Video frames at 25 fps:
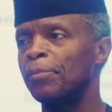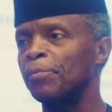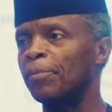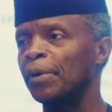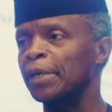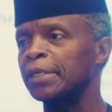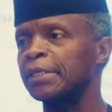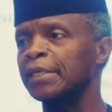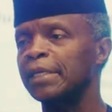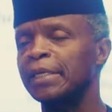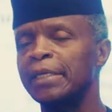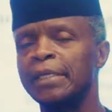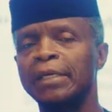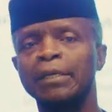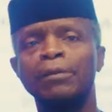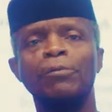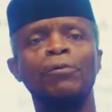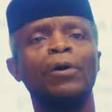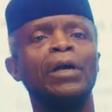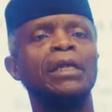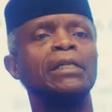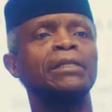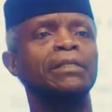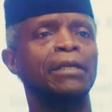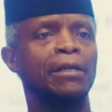but he
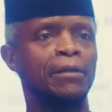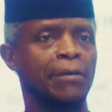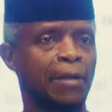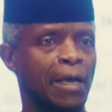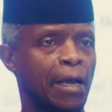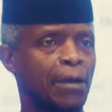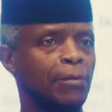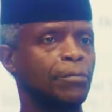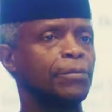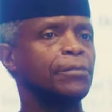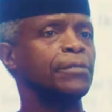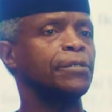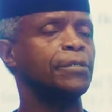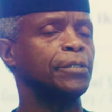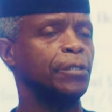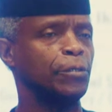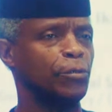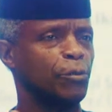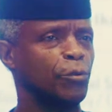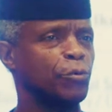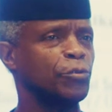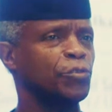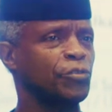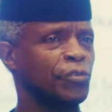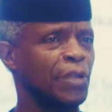went around,
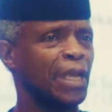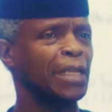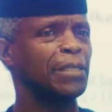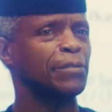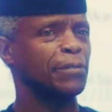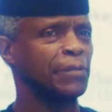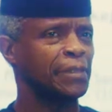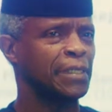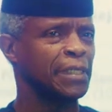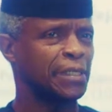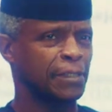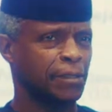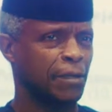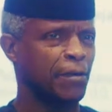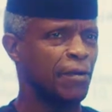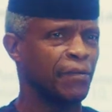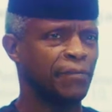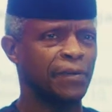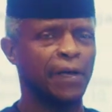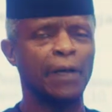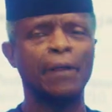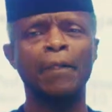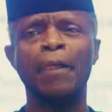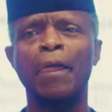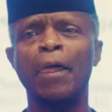trying to
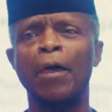discover